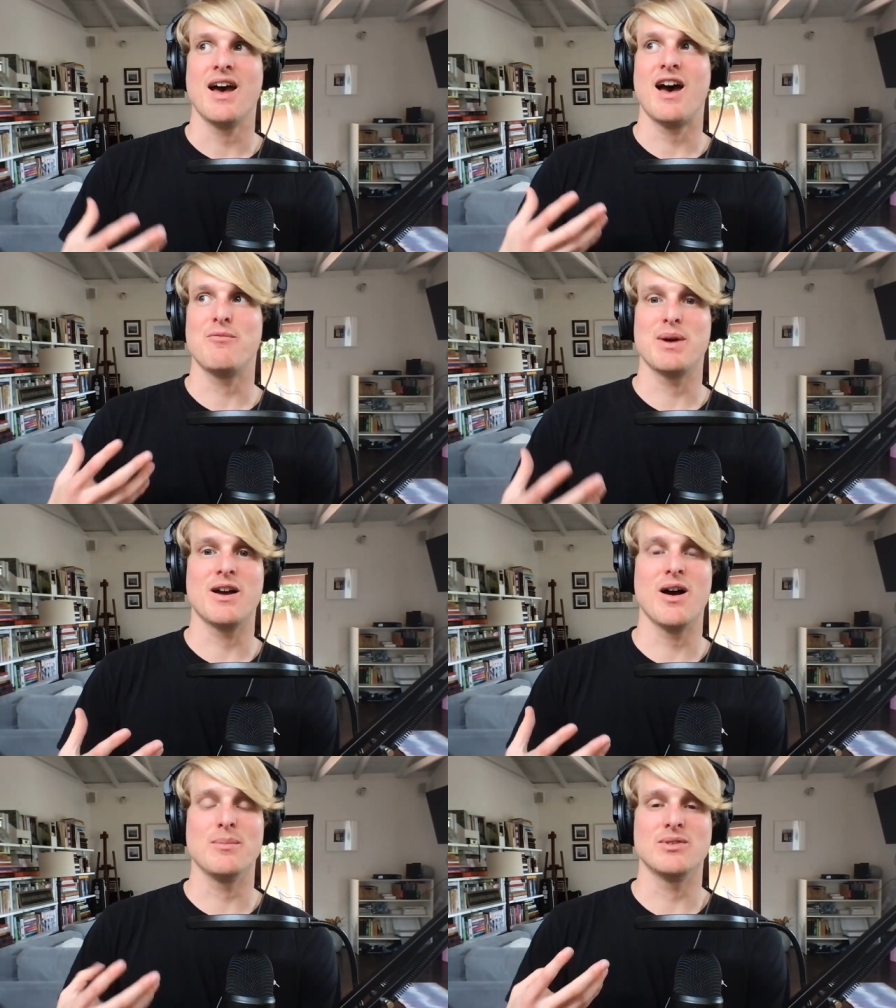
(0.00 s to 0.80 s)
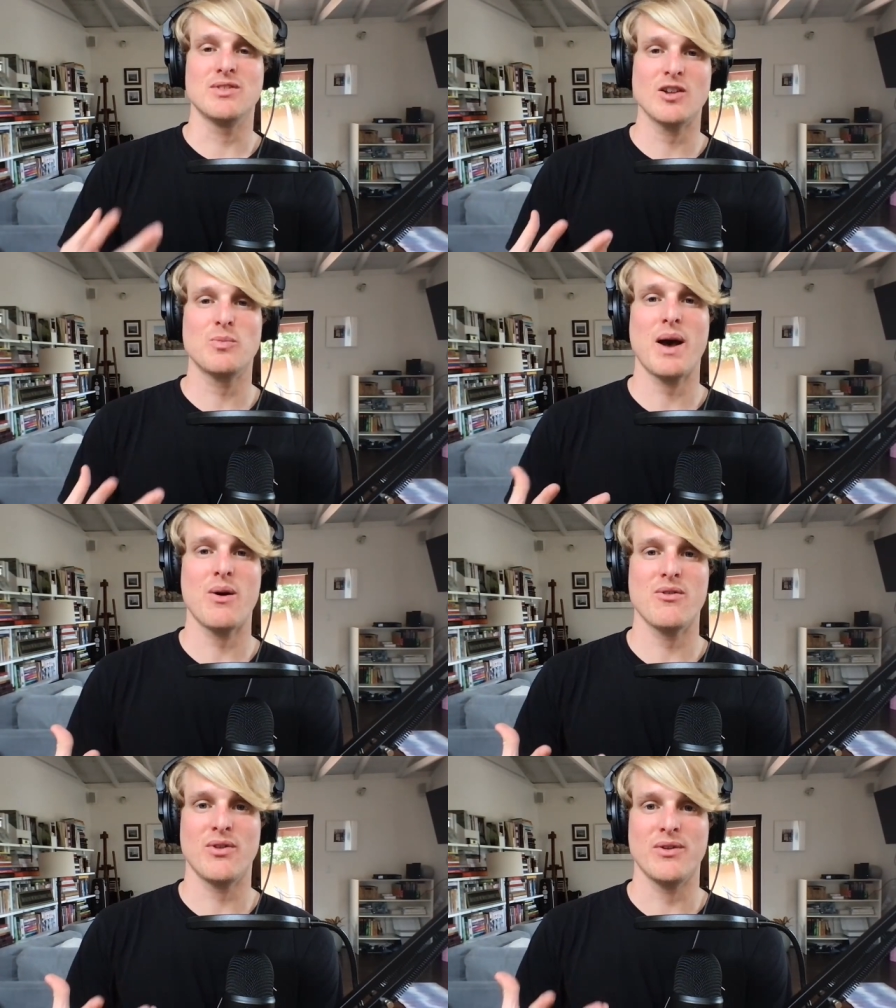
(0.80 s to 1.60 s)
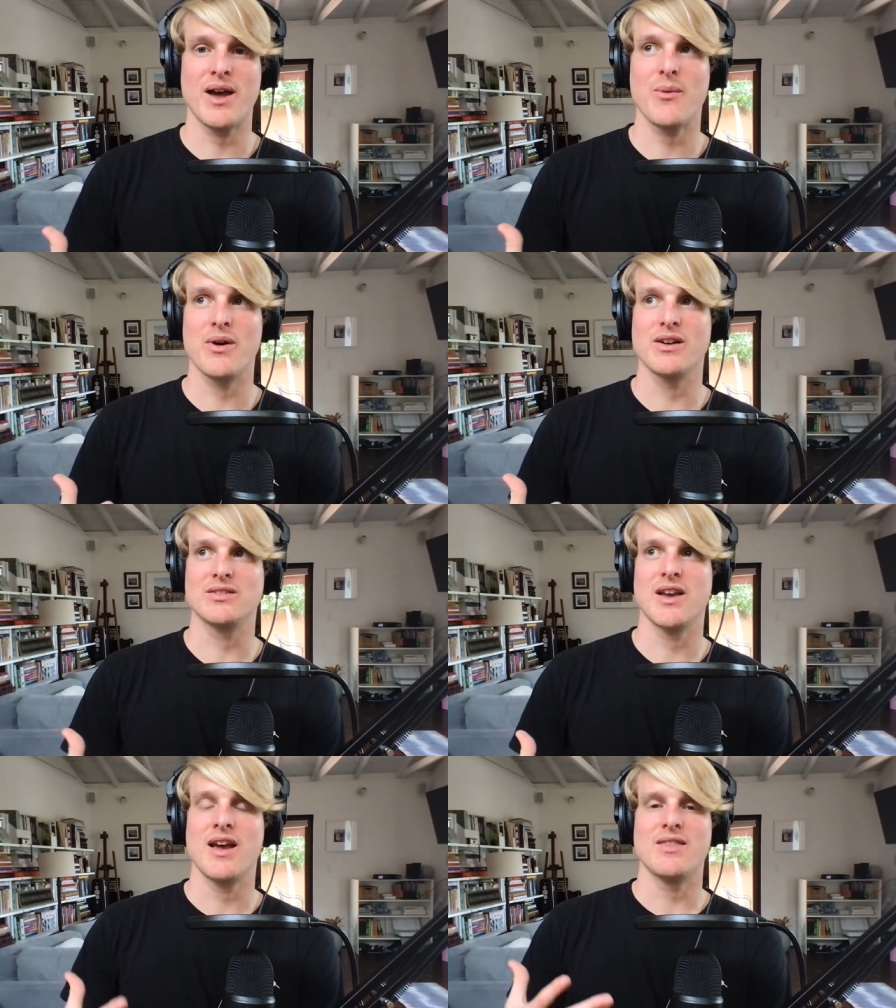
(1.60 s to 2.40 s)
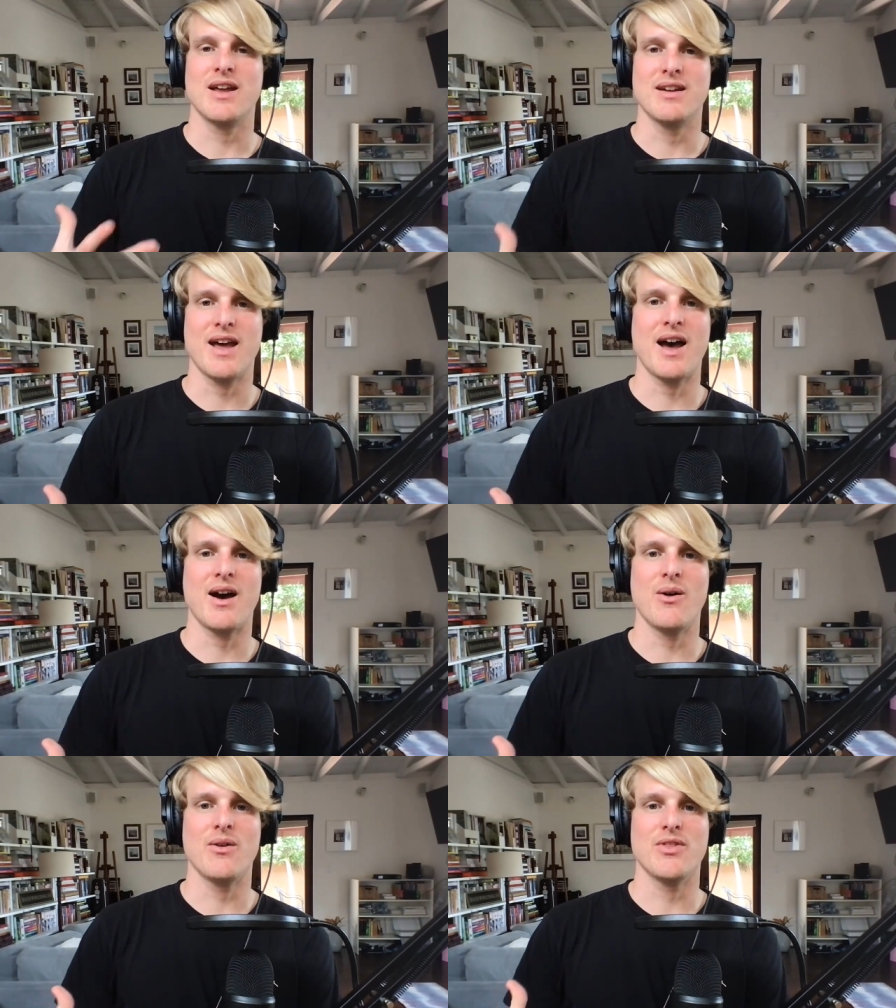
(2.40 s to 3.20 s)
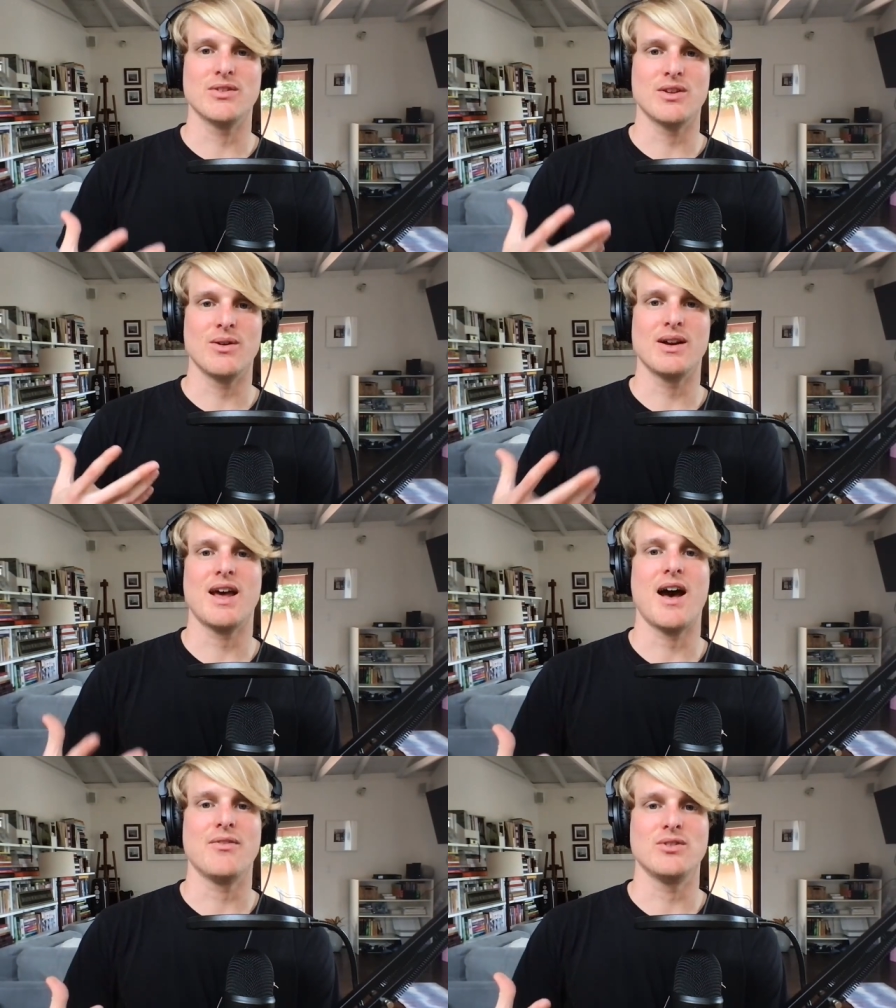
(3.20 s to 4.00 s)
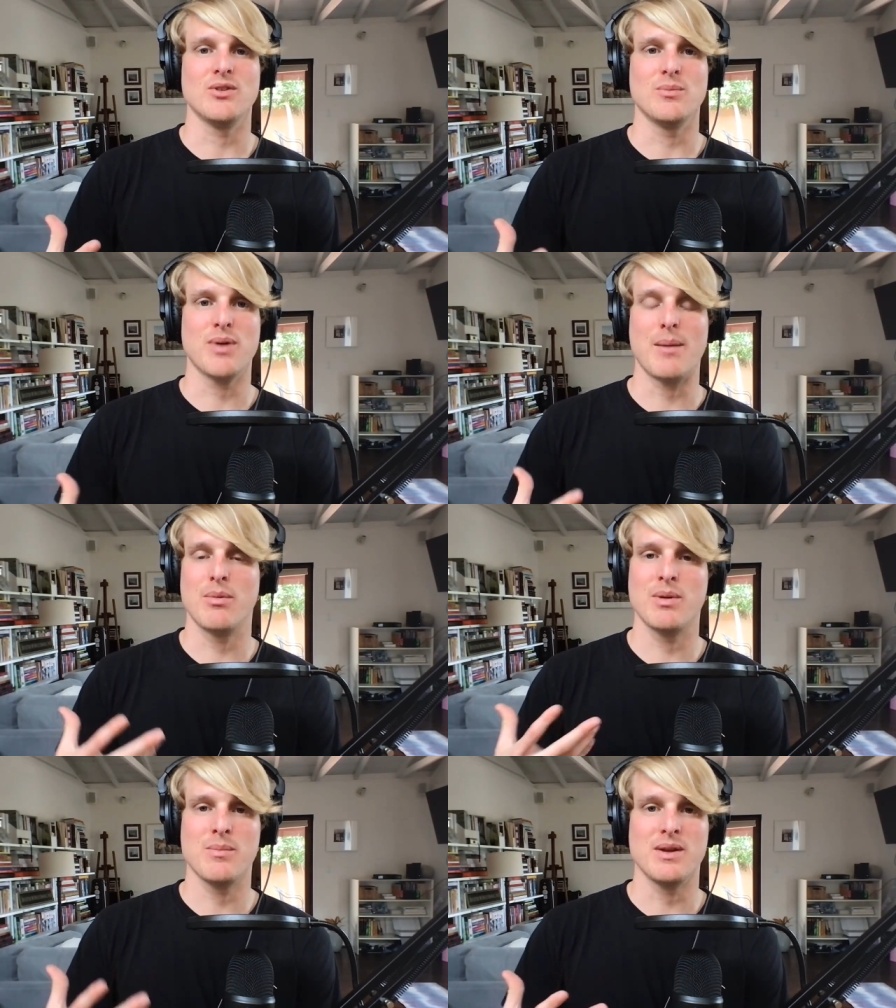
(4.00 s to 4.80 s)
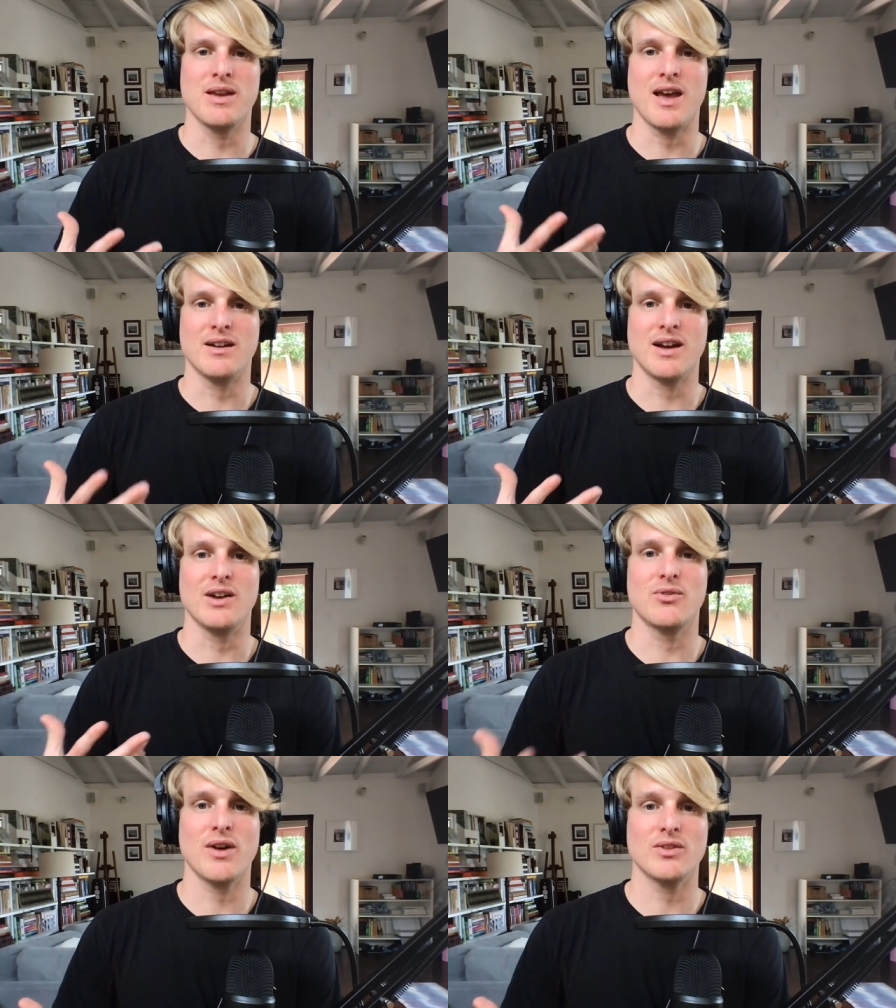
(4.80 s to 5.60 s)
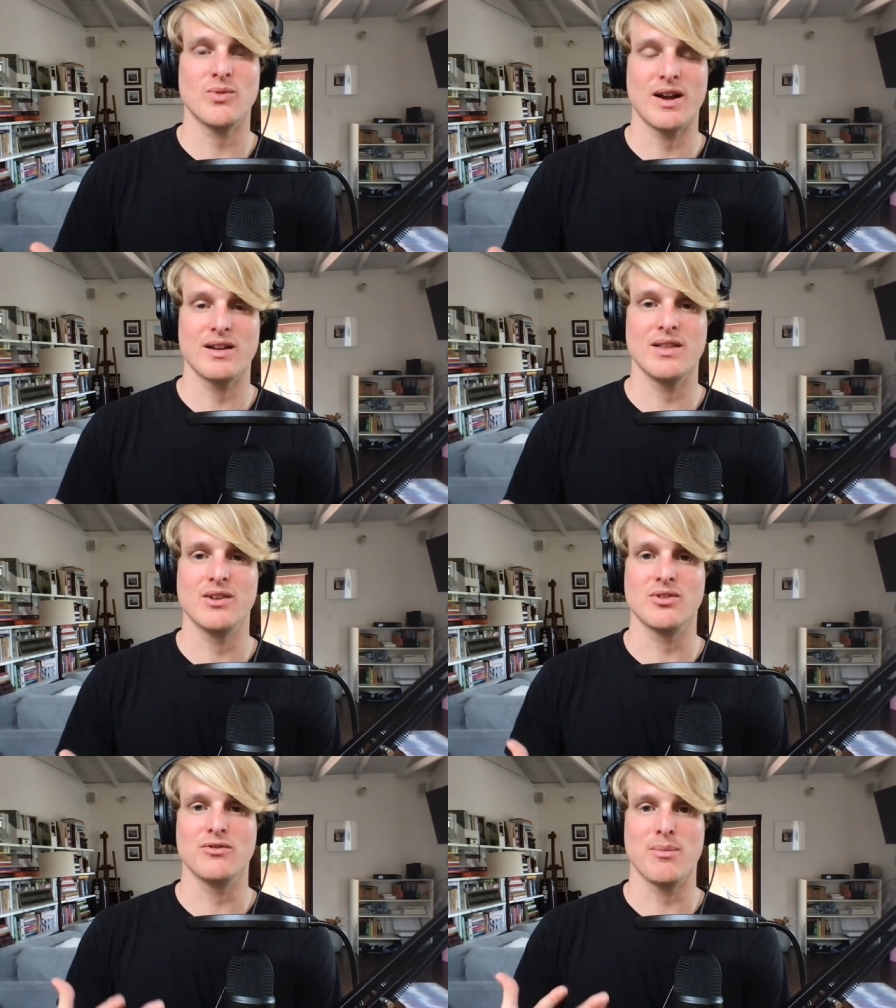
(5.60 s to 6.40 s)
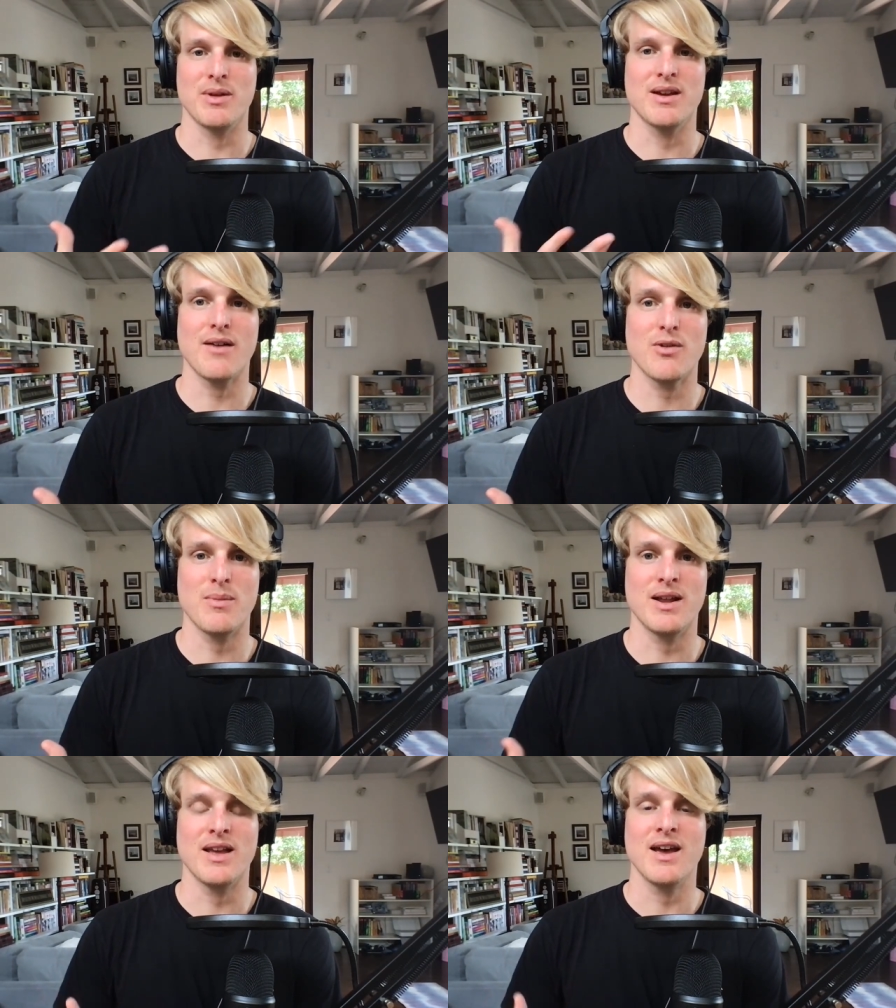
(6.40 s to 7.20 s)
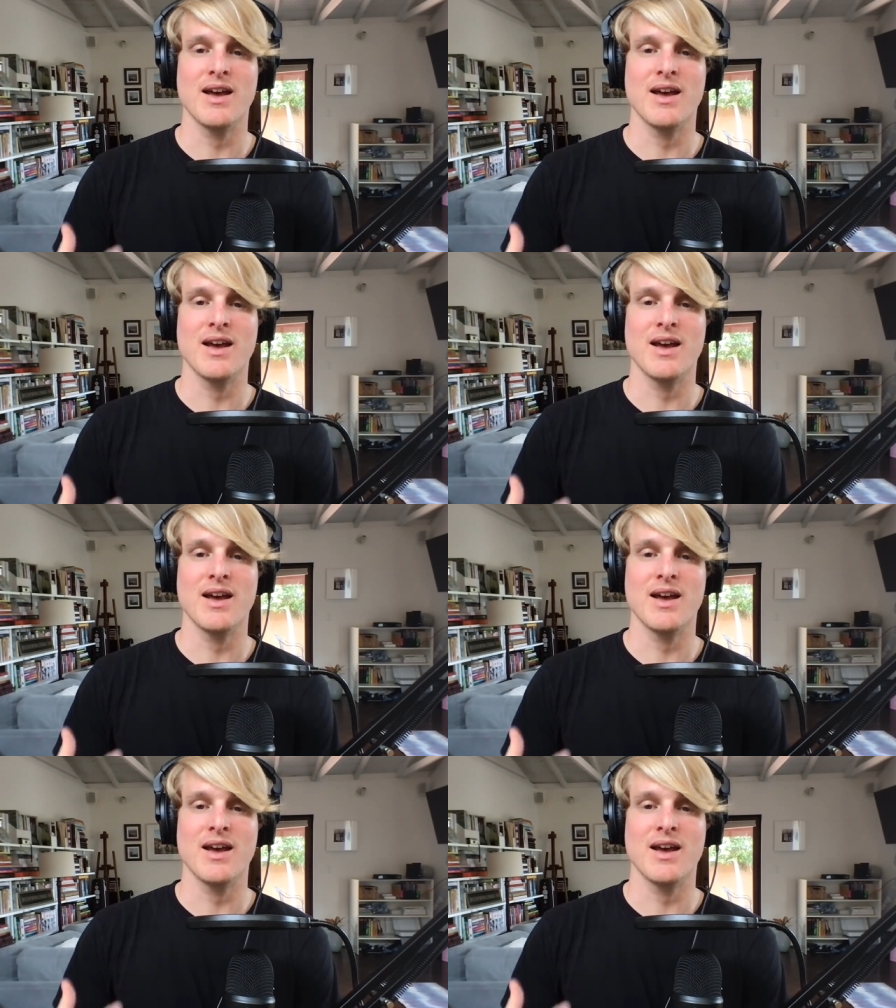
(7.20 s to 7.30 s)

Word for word: have become such powerful networks that now there's going to have to probably be antitrust regulation from the government